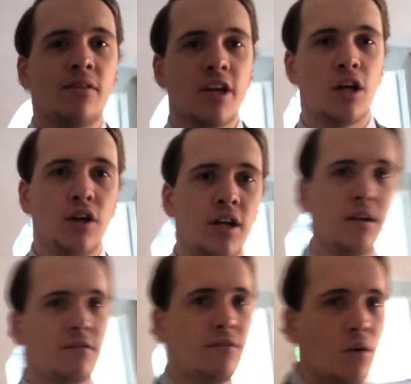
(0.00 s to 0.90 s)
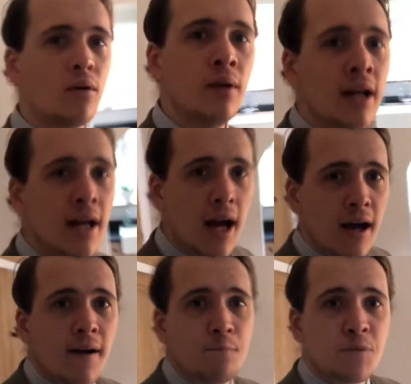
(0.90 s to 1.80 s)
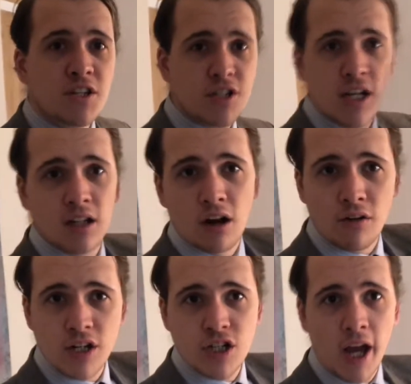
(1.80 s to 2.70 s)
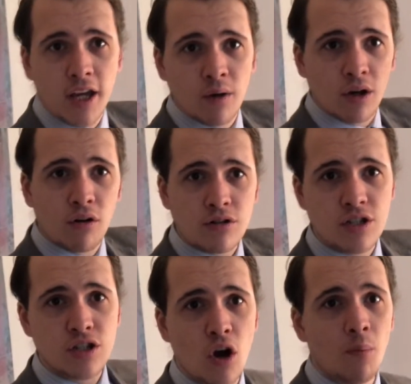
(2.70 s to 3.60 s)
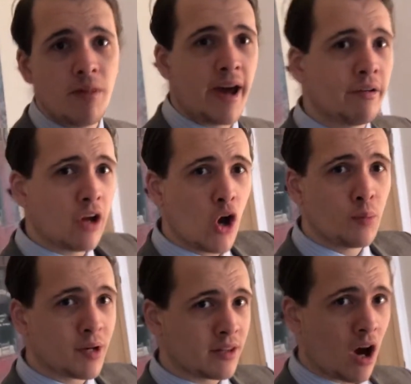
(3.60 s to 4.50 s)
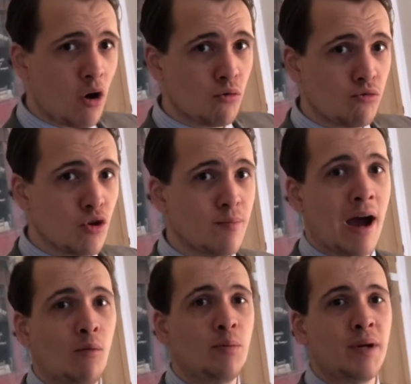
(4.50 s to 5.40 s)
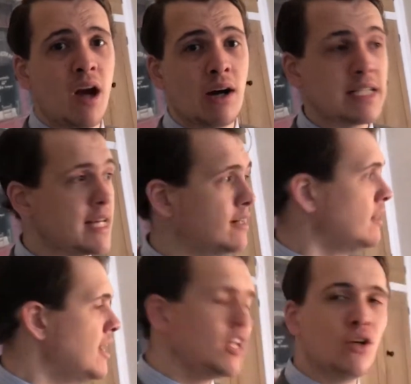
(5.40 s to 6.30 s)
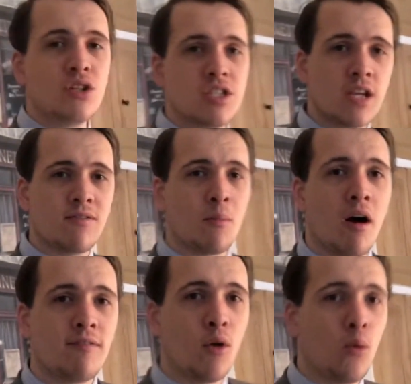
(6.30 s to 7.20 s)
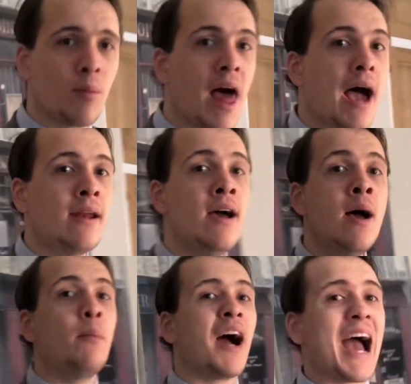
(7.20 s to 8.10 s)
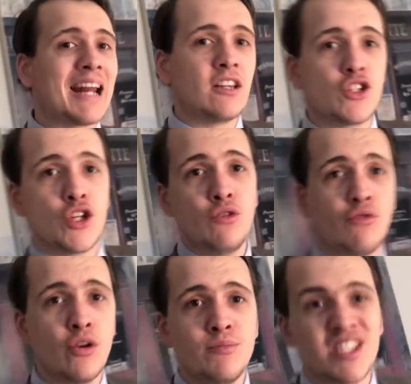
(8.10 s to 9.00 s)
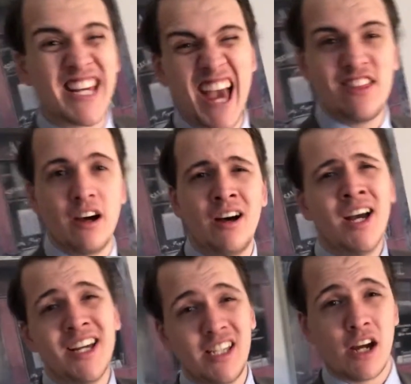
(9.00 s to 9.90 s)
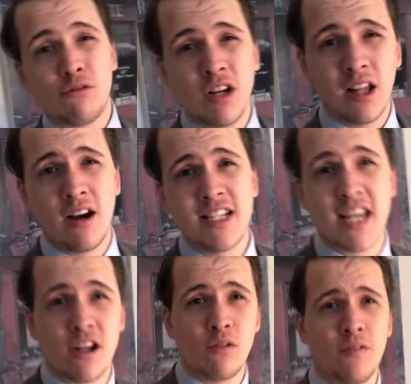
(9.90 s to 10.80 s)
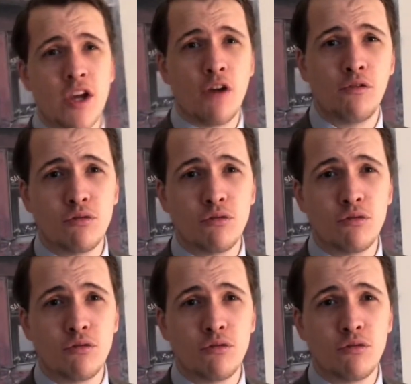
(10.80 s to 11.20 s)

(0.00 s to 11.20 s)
that you're looking for. A steel RSJ going across the top there and opening the whole room out would be ideal. You can see from our floor plan, by adding the two rooms together, you get a real idea of the overall